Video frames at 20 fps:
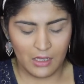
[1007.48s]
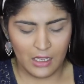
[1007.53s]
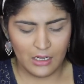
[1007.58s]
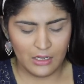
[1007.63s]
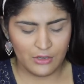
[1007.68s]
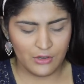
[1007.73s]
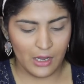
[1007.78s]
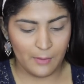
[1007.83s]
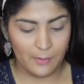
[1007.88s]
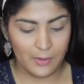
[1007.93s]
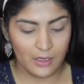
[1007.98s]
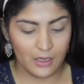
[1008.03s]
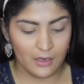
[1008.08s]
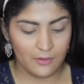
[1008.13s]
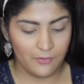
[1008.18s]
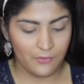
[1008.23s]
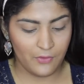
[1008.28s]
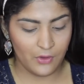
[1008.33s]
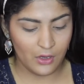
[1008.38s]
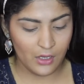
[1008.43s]
unwrapping
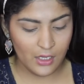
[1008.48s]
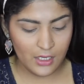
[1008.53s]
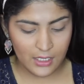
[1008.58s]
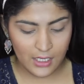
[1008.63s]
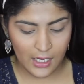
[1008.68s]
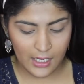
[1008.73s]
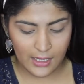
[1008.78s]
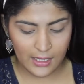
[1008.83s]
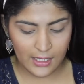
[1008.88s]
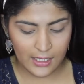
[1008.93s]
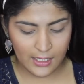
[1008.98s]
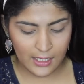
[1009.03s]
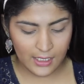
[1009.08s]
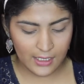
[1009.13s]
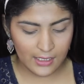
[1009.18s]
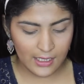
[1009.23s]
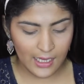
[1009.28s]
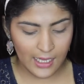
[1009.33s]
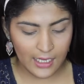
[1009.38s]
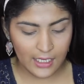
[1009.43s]
it first. And this
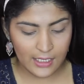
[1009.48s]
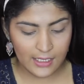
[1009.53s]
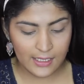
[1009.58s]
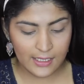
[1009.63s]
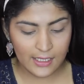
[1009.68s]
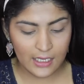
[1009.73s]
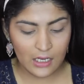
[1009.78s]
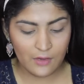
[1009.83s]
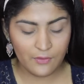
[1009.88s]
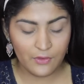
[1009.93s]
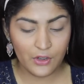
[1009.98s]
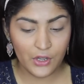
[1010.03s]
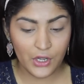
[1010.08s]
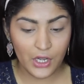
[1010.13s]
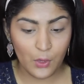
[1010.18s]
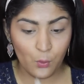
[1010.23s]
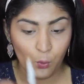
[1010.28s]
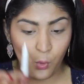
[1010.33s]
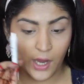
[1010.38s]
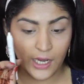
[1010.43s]
is like a
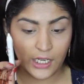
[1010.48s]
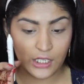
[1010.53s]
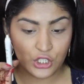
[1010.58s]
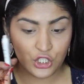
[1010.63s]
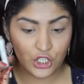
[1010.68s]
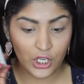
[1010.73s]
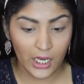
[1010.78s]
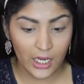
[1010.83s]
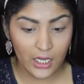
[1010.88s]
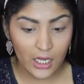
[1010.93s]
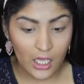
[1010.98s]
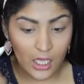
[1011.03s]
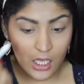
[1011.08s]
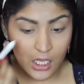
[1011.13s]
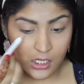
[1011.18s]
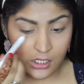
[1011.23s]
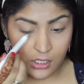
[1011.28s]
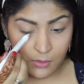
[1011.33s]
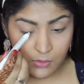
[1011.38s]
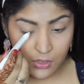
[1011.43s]
silvery white shade.
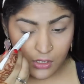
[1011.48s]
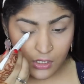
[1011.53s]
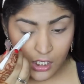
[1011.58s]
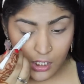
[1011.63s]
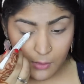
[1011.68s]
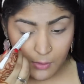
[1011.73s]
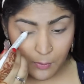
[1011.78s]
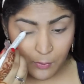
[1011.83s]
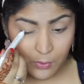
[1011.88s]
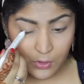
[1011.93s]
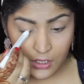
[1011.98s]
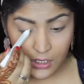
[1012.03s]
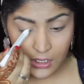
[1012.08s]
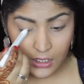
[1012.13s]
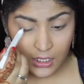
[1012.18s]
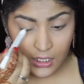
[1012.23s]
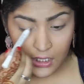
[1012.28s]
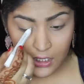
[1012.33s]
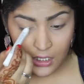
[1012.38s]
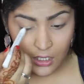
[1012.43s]
So I'm just going to be
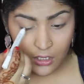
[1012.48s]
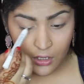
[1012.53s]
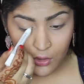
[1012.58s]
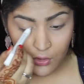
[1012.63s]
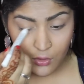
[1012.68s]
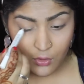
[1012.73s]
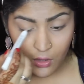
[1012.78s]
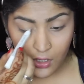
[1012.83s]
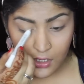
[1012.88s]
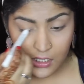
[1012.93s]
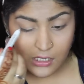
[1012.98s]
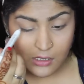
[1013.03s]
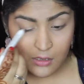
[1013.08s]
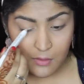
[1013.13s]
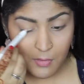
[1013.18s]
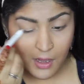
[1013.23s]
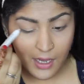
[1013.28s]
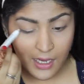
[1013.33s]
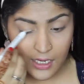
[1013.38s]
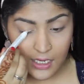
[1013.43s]
putting it
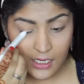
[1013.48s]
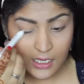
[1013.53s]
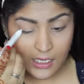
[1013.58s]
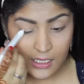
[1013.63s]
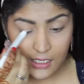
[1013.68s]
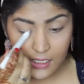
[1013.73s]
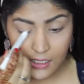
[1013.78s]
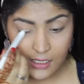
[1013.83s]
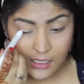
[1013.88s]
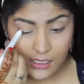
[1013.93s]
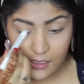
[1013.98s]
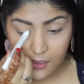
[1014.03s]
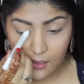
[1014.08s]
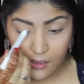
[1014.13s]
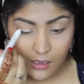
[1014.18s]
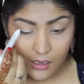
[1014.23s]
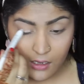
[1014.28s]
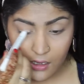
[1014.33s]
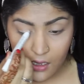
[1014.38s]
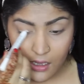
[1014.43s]
across my lids
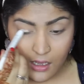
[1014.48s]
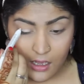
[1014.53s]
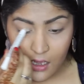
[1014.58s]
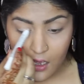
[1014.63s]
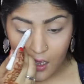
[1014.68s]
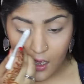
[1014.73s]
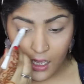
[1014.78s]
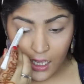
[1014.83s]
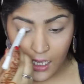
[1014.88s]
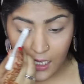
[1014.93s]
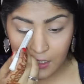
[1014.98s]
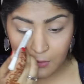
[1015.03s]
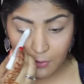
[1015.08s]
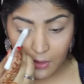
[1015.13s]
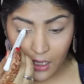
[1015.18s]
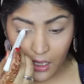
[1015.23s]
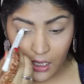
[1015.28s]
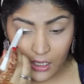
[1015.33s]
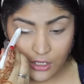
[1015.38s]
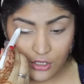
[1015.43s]
as
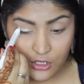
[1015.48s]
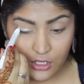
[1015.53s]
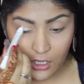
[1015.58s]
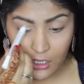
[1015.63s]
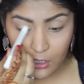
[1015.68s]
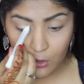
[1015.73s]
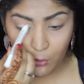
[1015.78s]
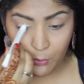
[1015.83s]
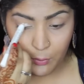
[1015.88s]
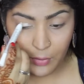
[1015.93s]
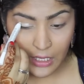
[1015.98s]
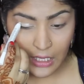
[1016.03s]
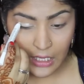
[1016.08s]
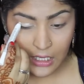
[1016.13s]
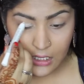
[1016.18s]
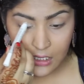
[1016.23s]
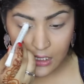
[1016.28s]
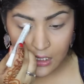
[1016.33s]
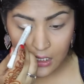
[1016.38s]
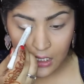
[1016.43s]
my eyeshadow
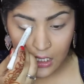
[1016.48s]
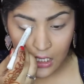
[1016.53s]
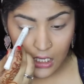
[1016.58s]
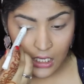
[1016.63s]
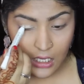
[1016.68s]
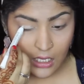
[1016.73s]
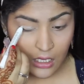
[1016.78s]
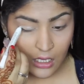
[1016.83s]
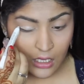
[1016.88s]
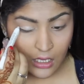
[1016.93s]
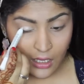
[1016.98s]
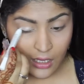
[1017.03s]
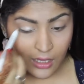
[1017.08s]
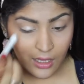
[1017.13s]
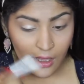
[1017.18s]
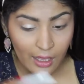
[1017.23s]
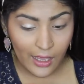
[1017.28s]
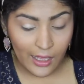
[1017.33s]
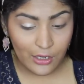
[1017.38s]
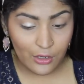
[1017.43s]
base.
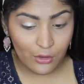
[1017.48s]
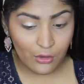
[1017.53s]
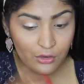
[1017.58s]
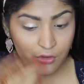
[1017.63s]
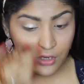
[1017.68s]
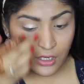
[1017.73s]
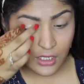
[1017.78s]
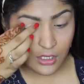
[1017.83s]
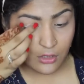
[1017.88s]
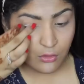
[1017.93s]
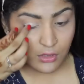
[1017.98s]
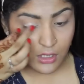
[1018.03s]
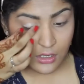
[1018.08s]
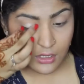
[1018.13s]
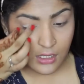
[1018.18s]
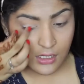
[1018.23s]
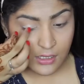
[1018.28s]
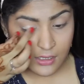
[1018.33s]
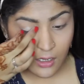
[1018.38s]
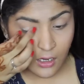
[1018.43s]
And I already know
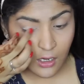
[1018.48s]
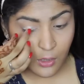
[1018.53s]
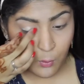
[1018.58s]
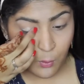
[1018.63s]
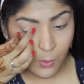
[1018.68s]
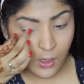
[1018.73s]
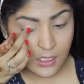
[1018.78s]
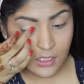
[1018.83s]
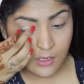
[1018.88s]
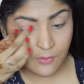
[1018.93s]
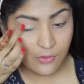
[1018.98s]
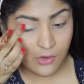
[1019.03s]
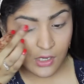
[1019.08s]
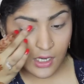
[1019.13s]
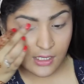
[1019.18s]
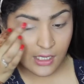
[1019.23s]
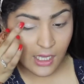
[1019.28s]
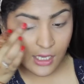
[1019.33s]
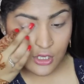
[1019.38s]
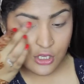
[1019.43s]
that these are wonderful
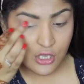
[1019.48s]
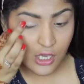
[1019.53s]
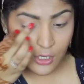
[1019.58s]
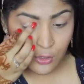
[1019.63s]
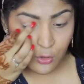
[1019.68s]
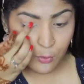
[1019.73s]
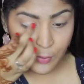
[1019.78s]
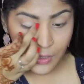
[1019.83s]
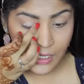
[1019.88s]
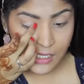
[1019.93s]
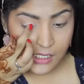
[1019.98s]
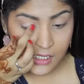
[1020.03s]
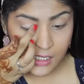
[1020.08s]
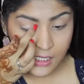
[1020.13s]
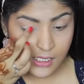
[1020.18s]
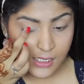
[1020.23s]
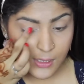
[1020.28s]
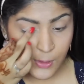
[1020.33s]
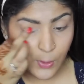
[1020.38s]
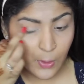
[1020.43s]
as eyeshadow
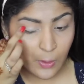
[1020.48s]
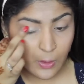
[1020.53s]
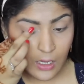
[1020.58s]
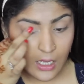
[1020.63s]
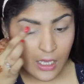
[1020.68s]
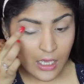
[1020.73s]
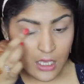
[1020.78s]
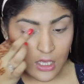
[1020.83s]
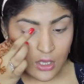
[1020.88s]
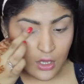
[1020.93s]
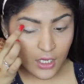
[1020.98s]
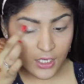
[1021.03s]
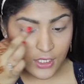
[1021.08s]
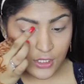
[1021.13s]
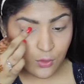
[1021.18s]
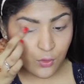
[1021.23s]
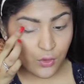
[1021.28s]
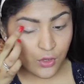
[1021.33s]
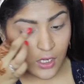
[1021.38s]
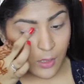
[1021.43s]
bases. So you
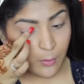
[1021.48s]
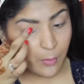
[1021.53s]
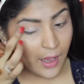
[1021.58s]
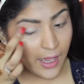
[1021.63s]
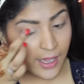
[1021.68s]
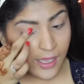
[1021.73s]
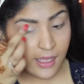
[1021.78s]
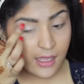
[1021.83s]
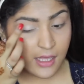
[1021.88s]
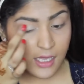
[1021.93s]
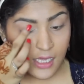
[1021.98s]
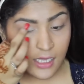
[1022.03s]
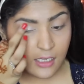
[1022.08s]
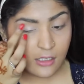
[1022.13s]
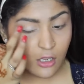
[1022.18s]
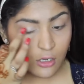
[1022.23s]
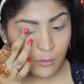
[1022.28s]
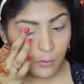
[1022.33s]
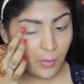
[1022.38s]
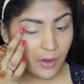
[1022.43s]
can totally buy
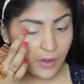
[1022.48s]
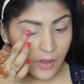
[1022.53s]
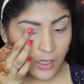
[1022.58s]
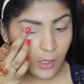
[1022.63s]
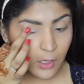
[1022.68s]
these on my